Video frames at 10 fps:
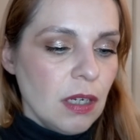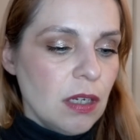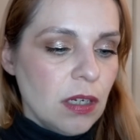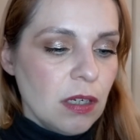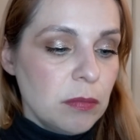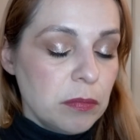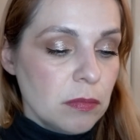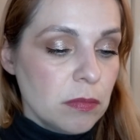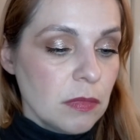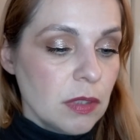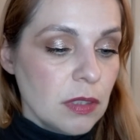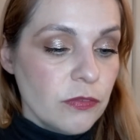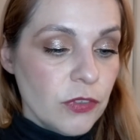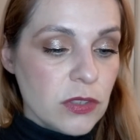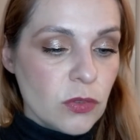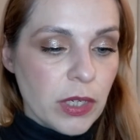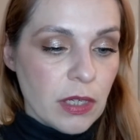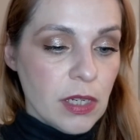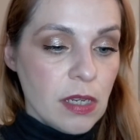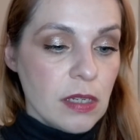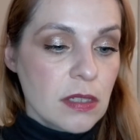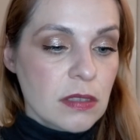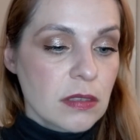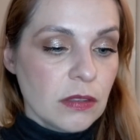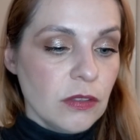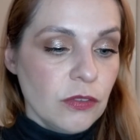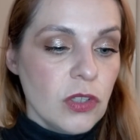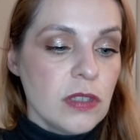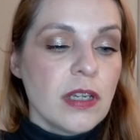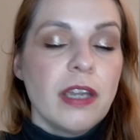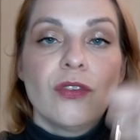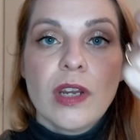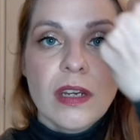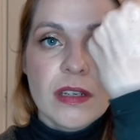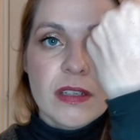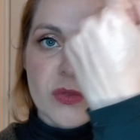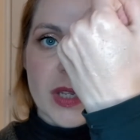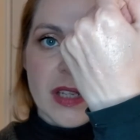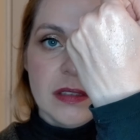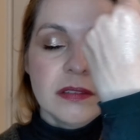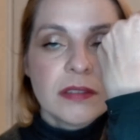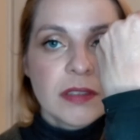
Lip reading: It feels quite nice. It feels hydrating as well.